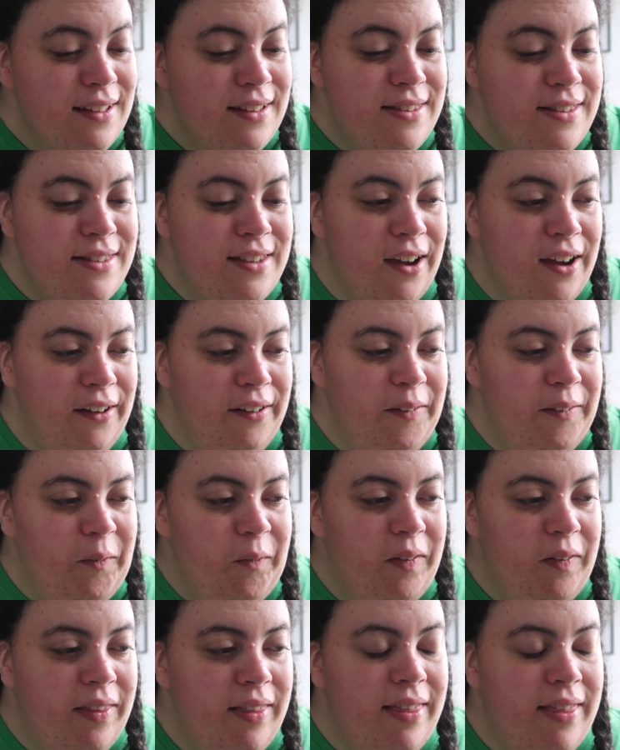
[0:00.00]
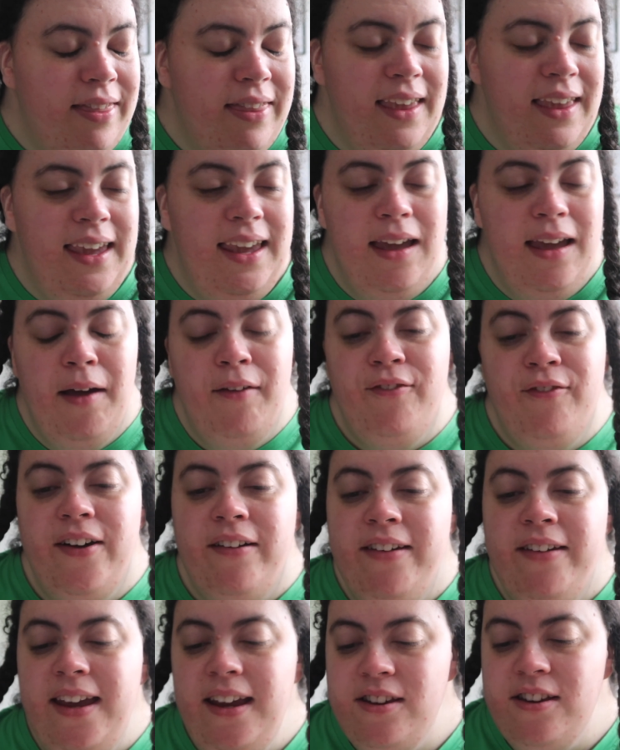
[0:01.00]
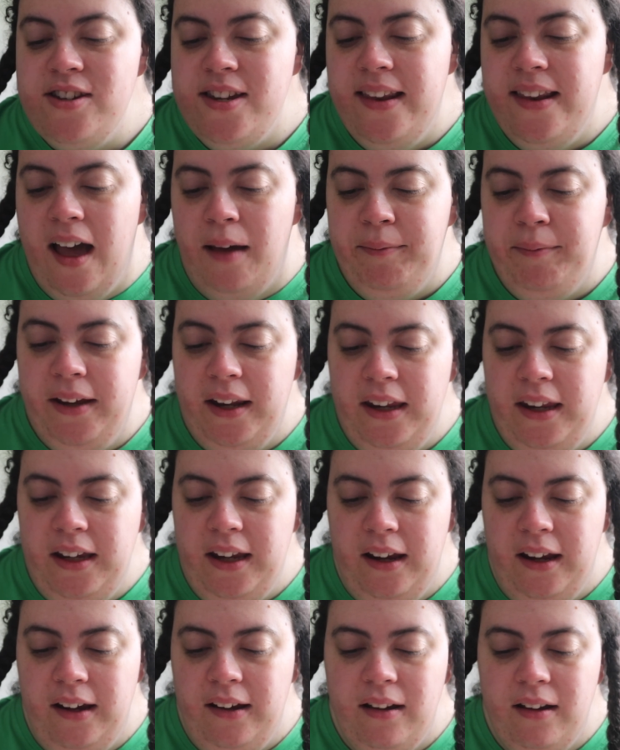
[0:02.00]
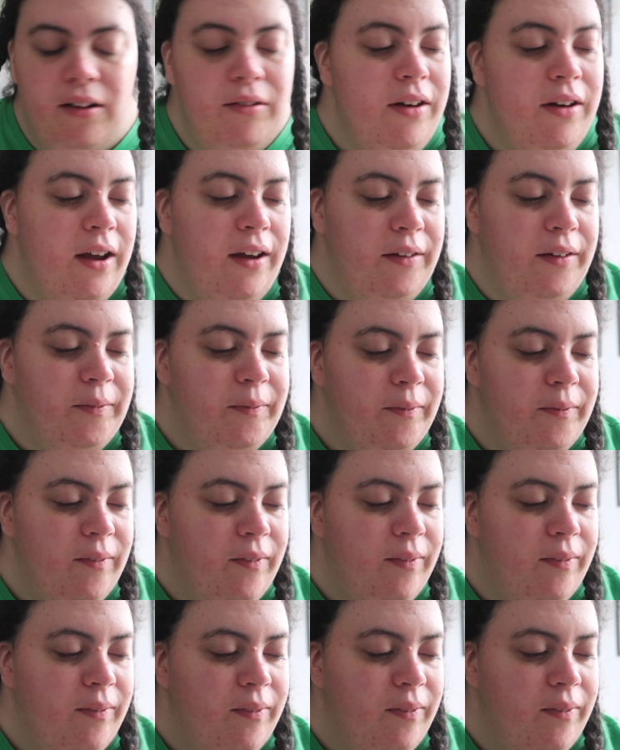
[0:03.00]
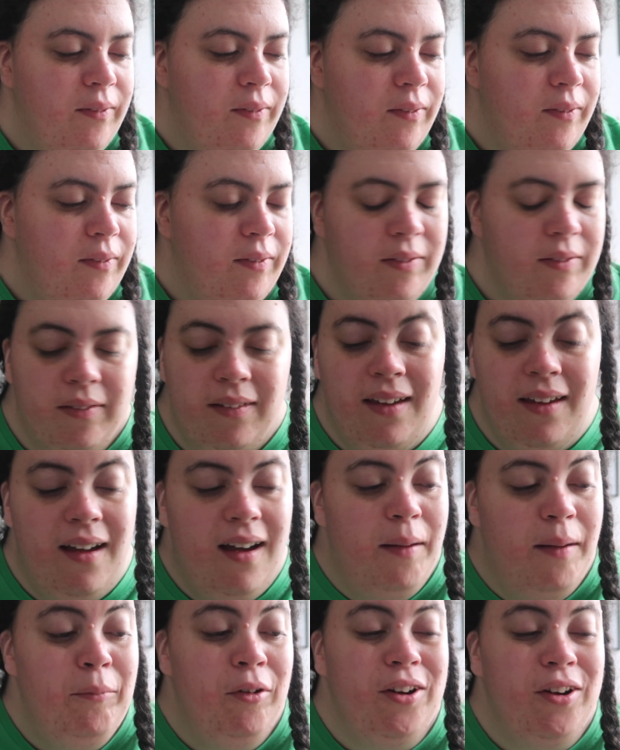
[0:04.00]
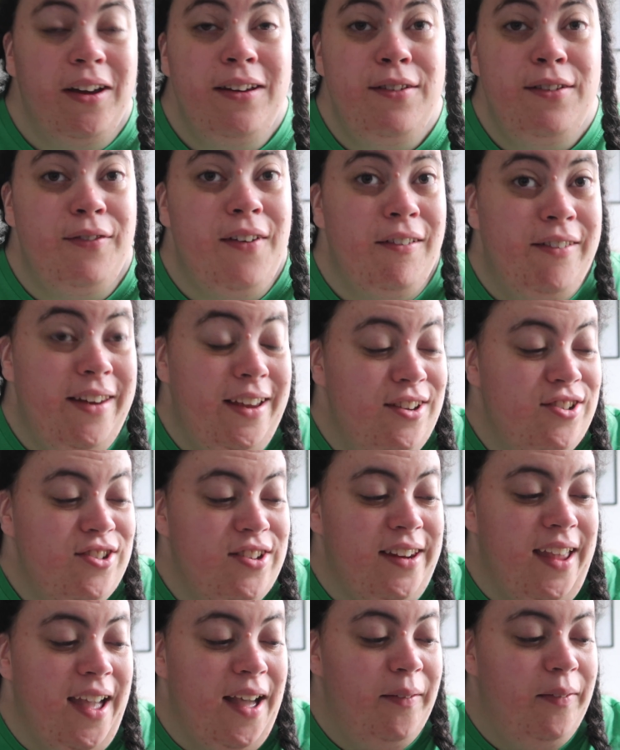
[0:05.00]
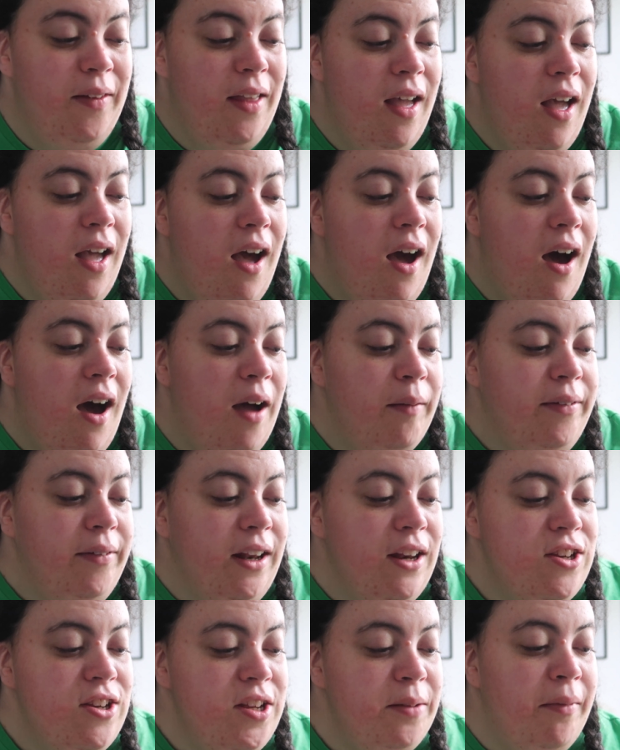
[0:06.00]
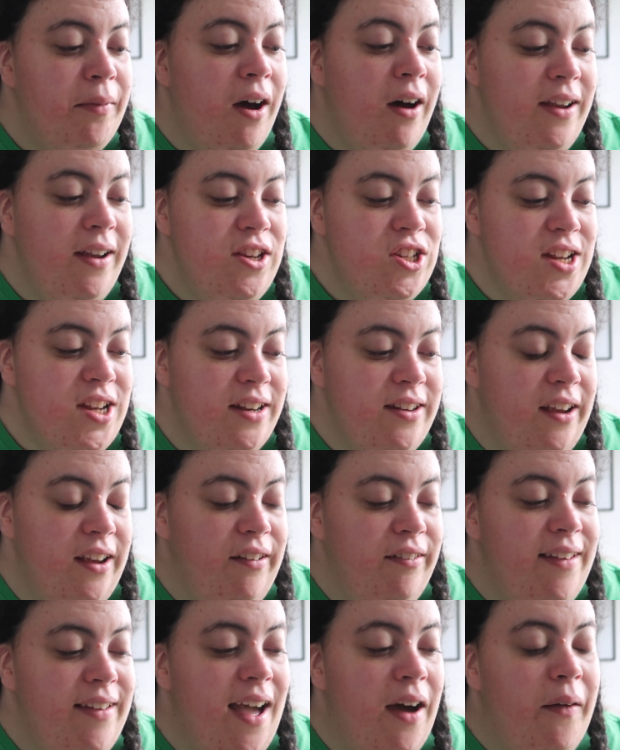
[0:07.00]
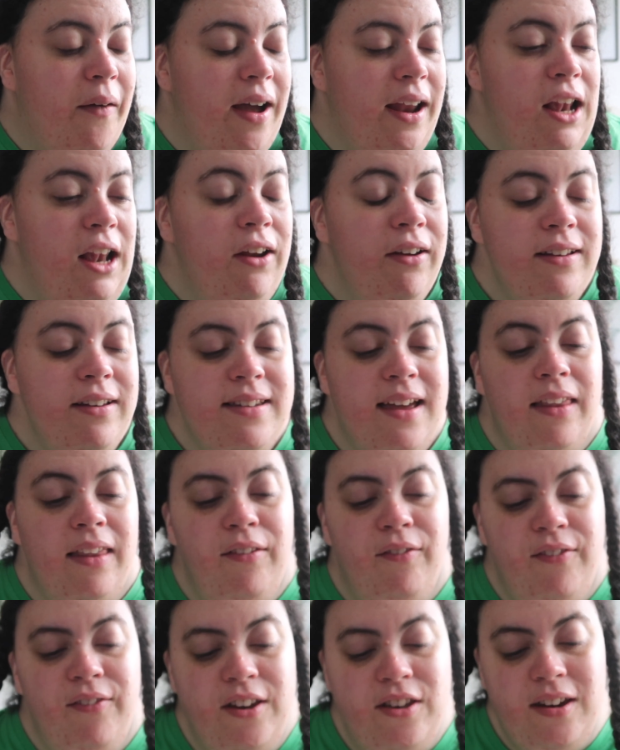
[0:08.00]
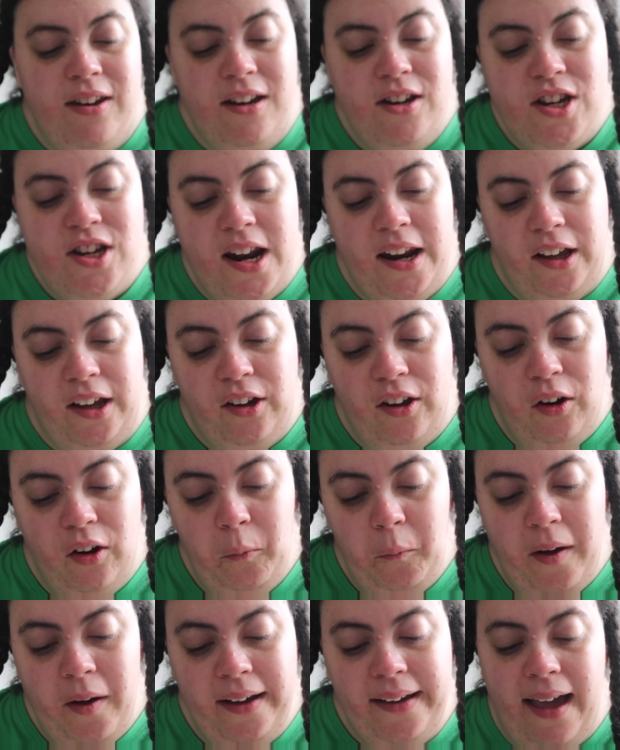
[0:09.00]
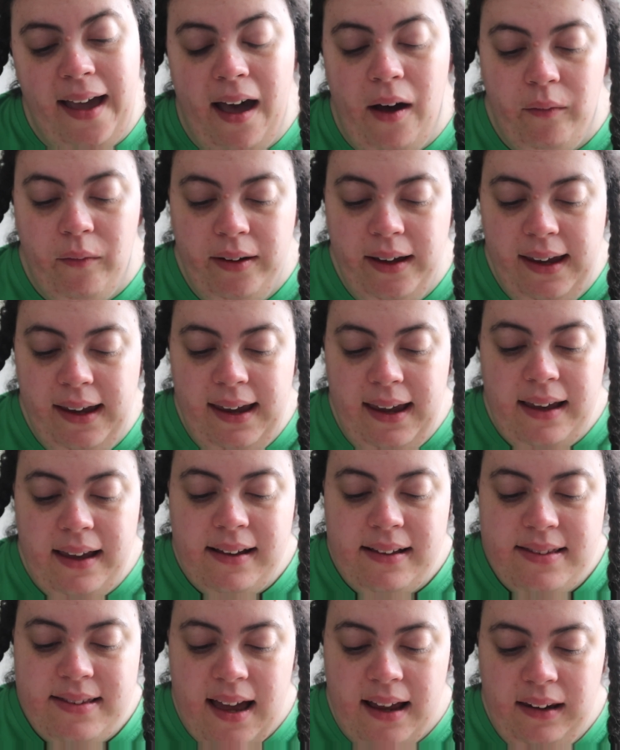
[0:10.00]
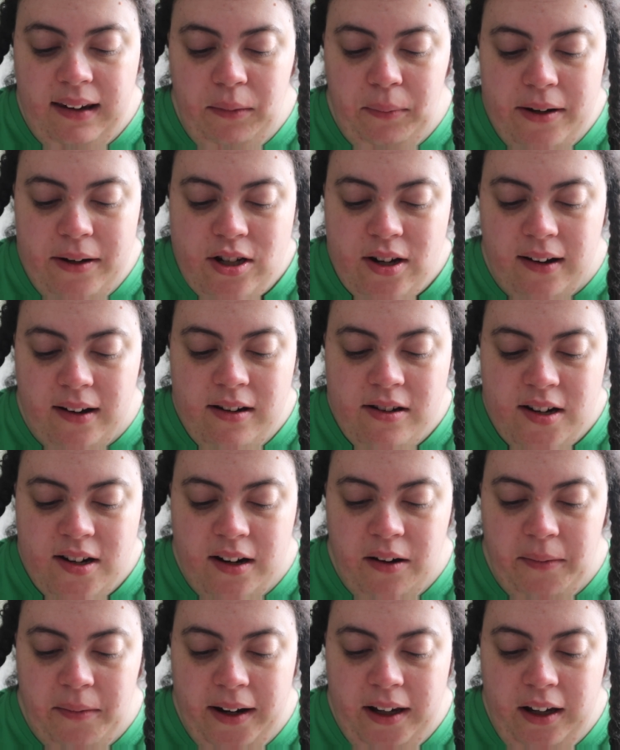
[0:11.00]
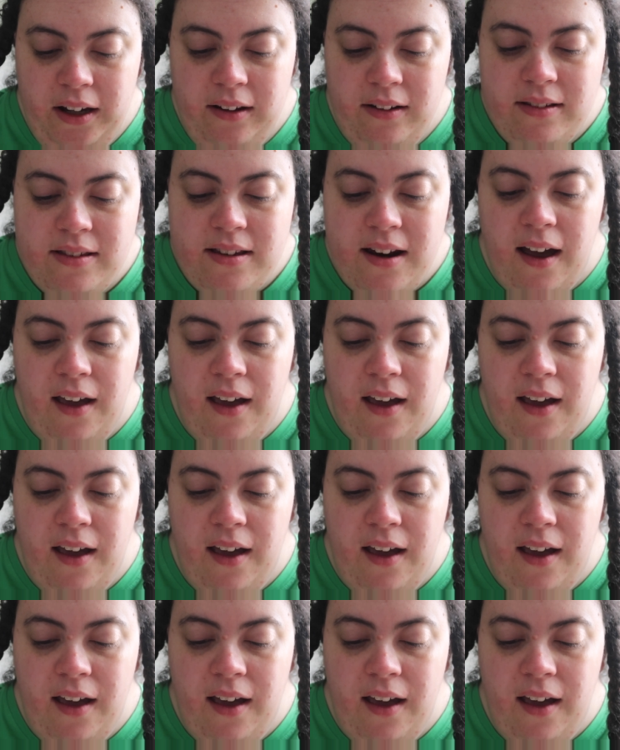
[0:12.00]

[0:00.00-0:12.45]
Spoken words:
So the foundation that I'm going to use, oh no, I'm not going to foundation yet, I'm going to do my eyeshadow. Now I looked at the footage and I couldn't work out exactly which eyeshadow I use.